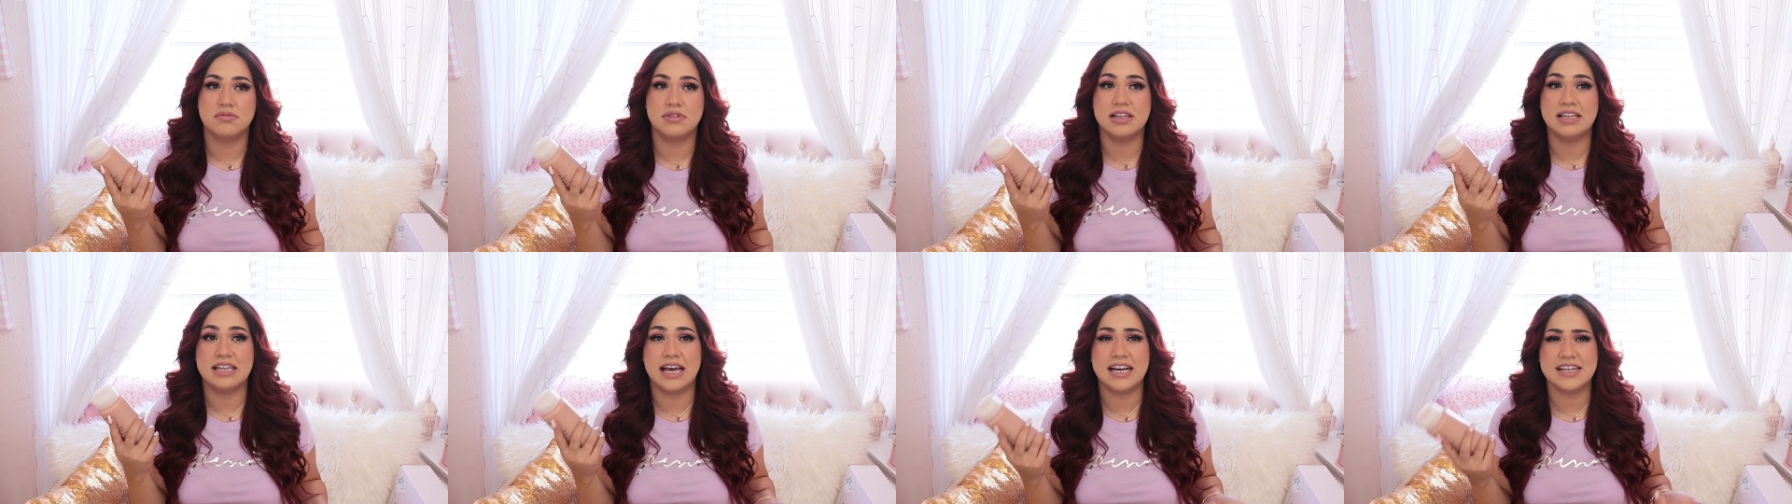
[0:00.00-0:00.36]

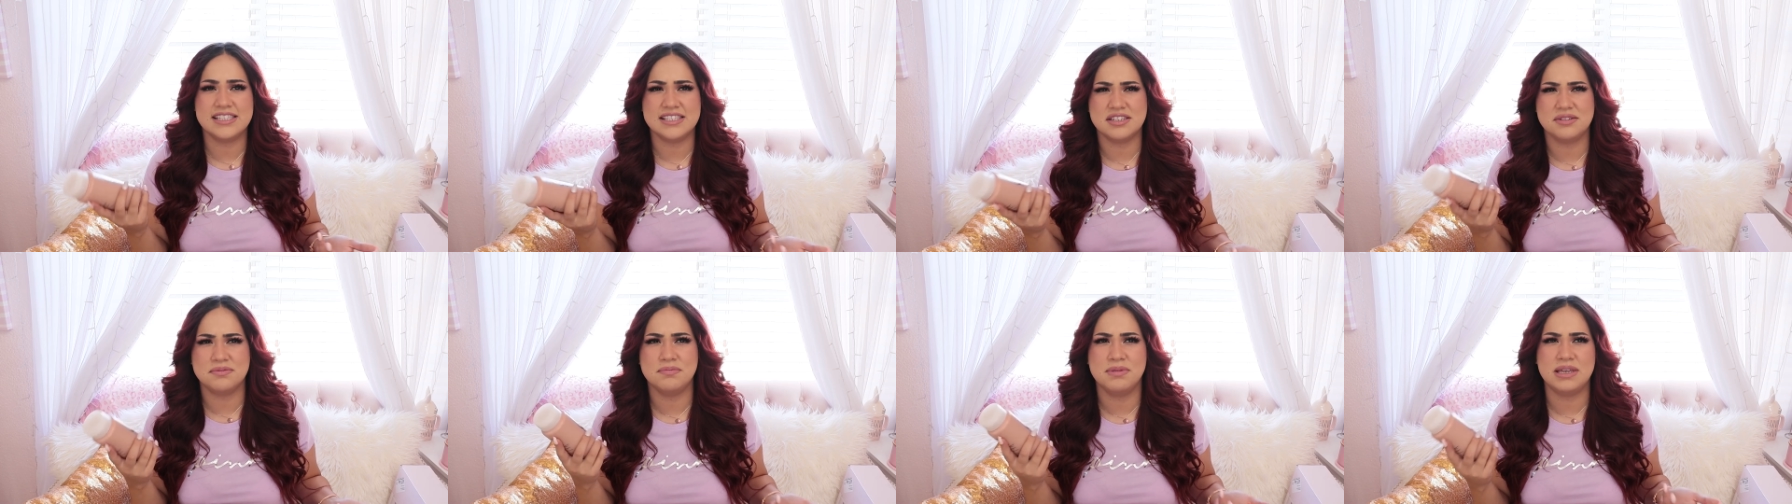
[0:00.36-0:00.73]
it
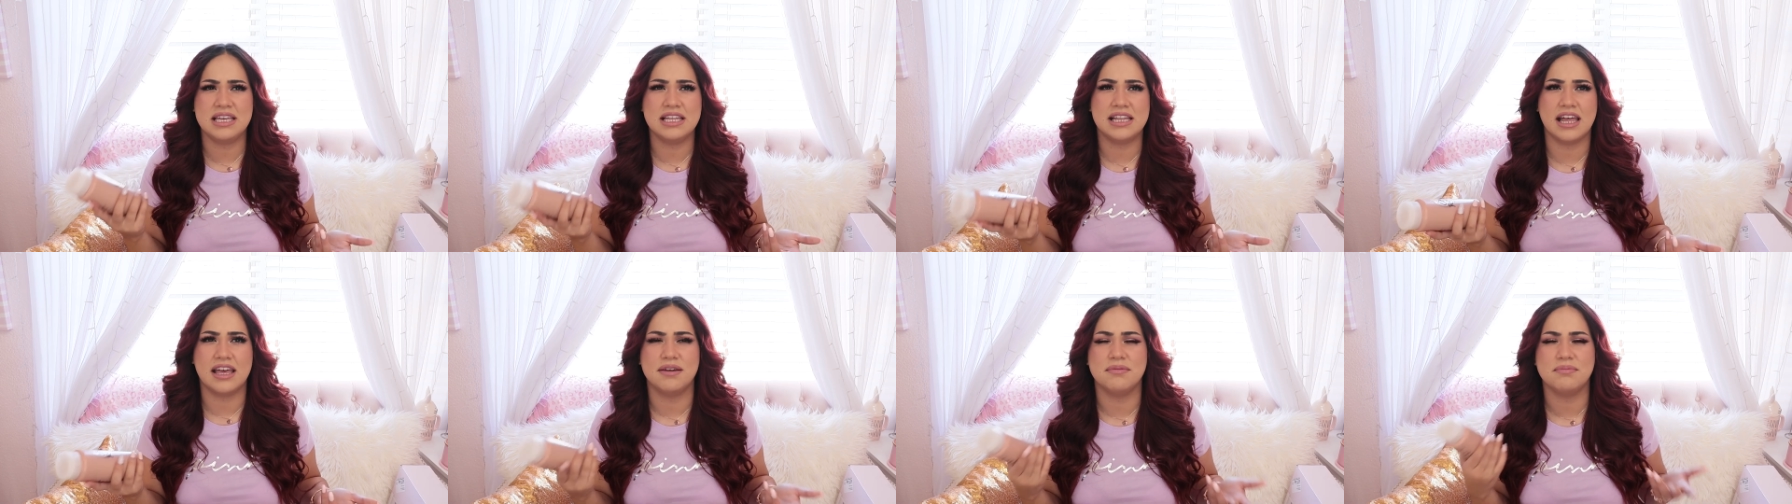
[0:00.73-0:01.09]
lasted
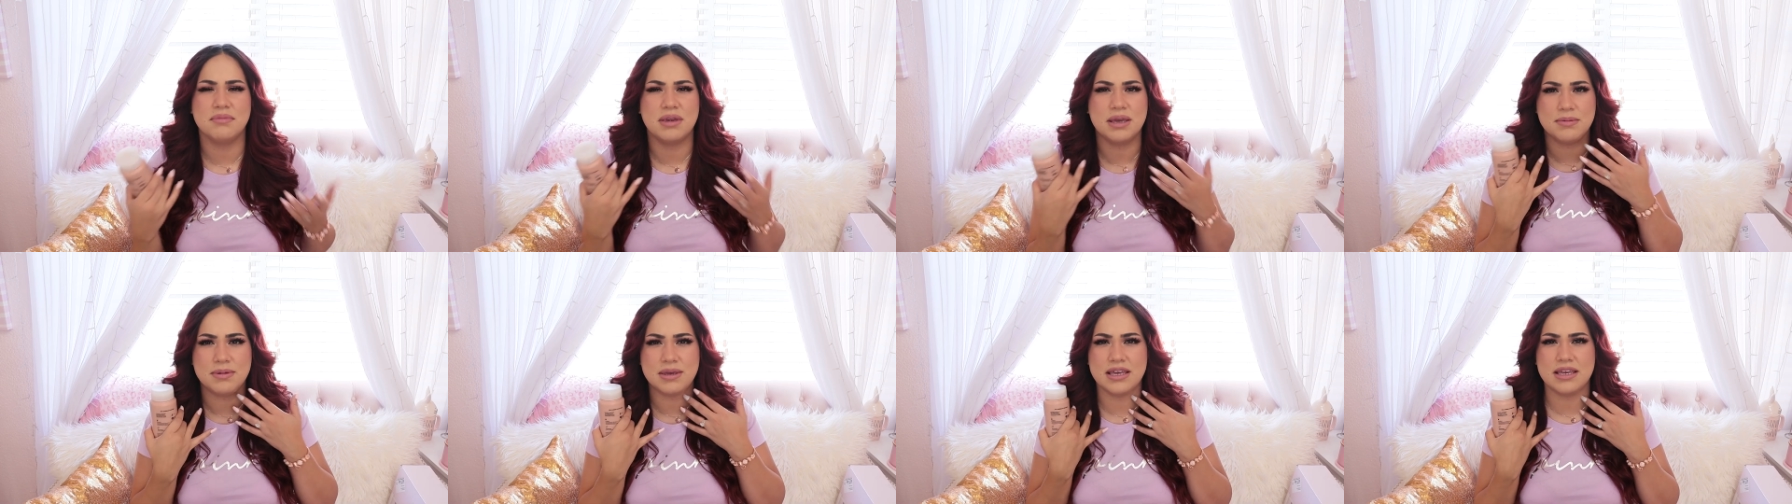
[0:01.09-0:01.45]
me like
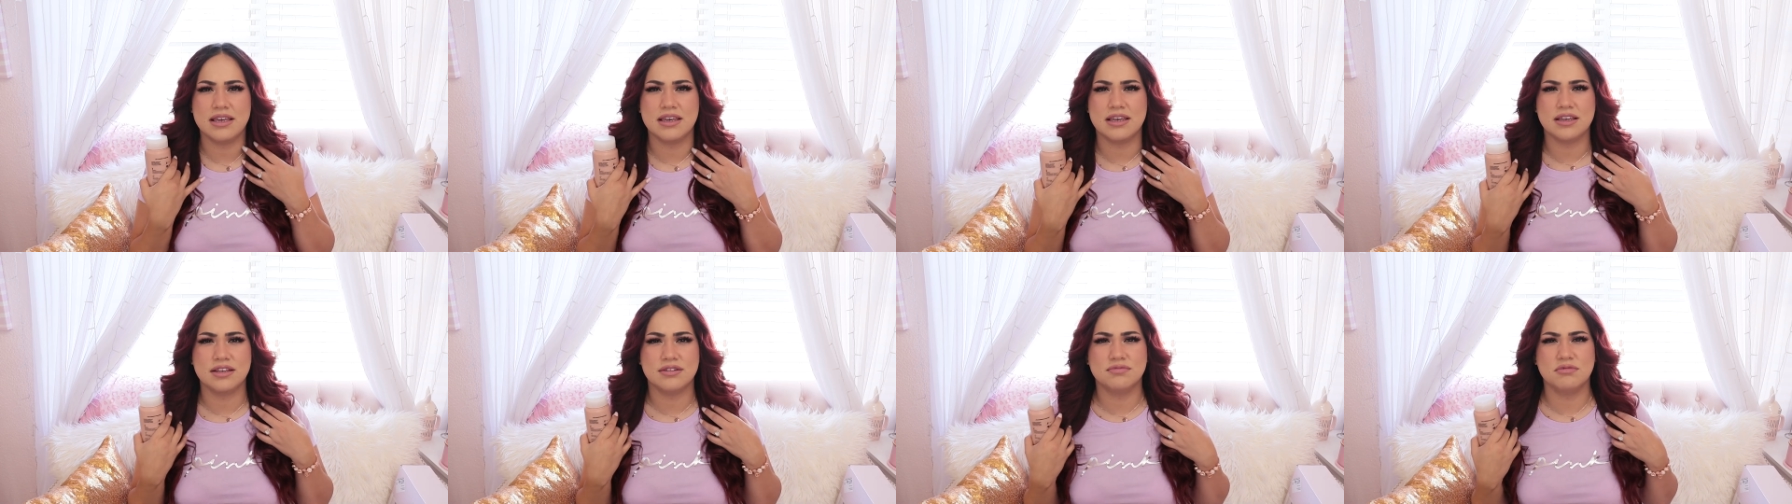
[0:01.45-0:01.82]

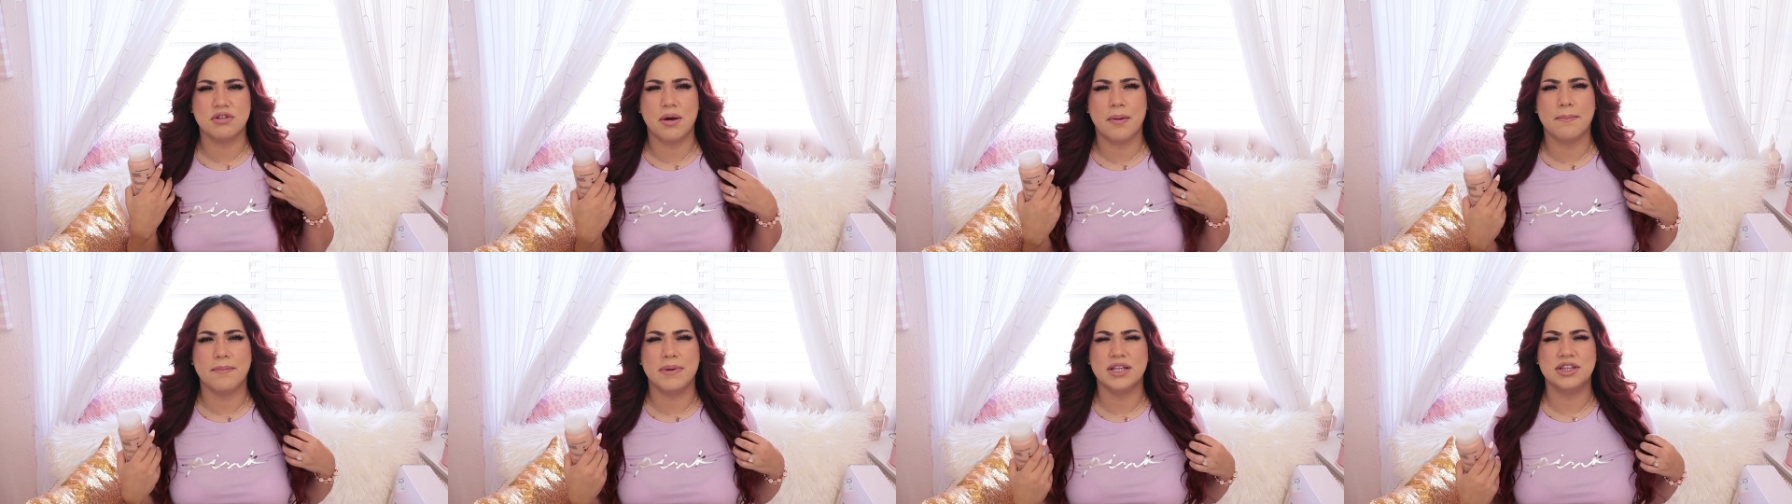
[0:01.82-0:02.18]
maybe
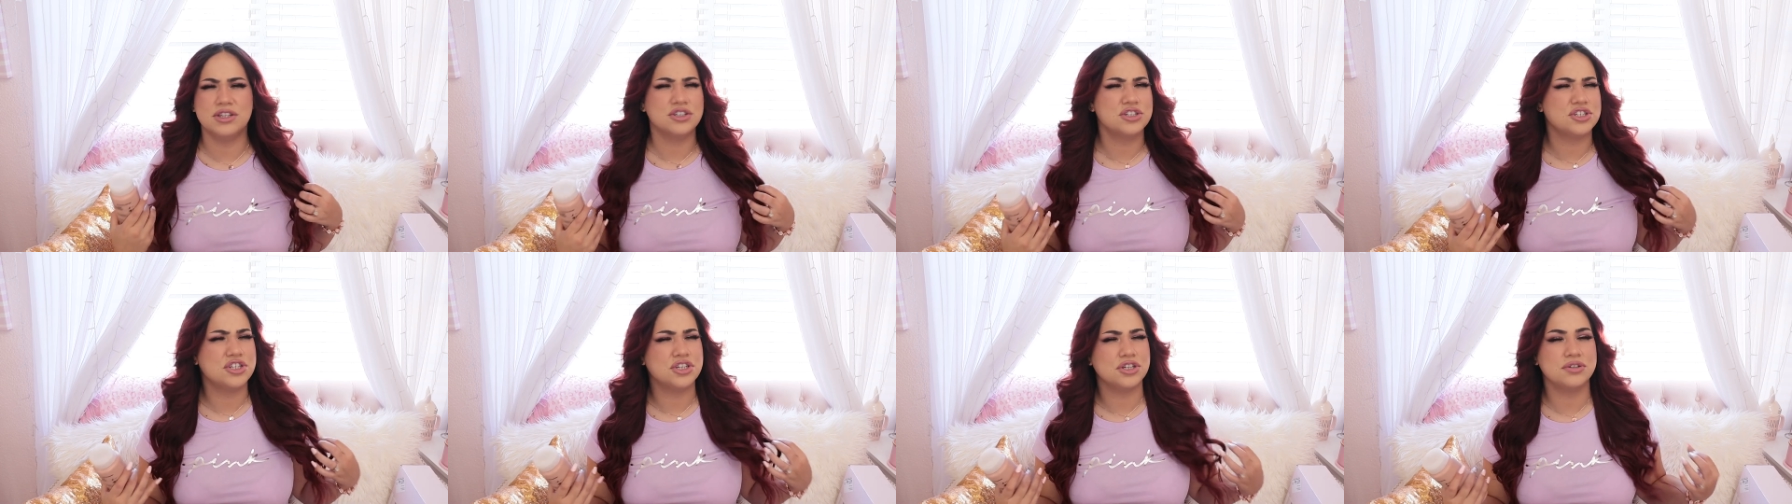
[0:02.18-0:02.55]
a
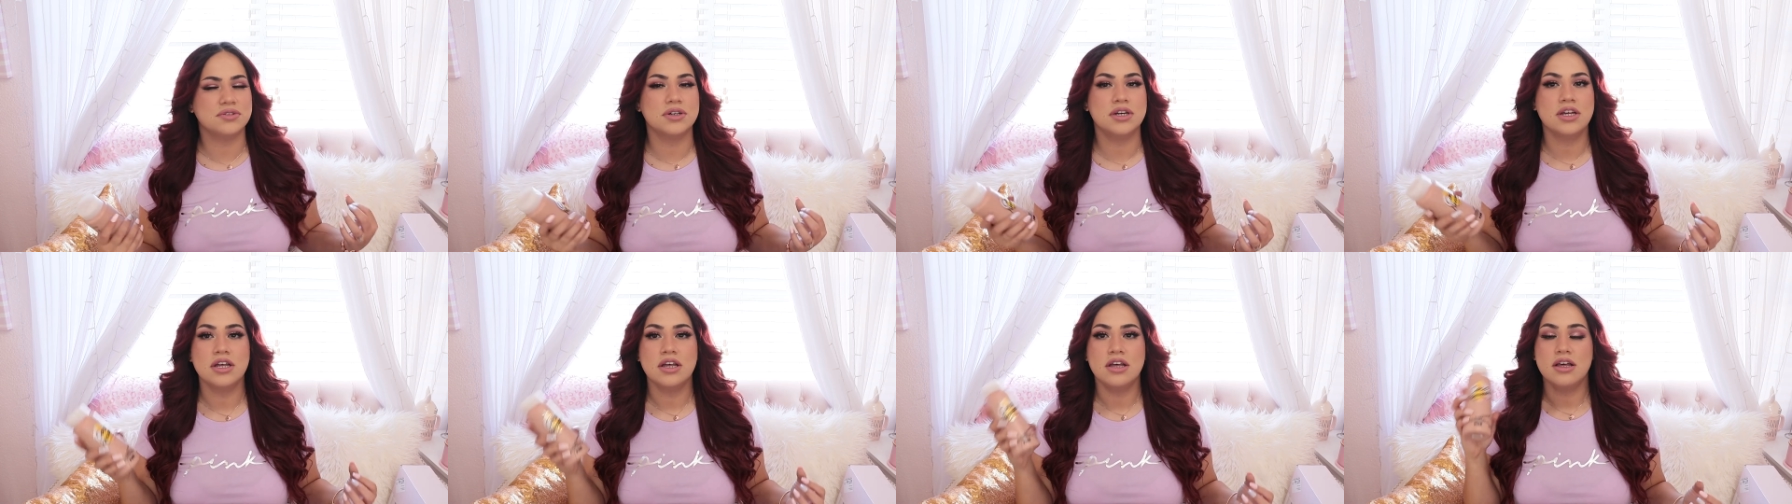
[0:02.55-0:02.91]
month or two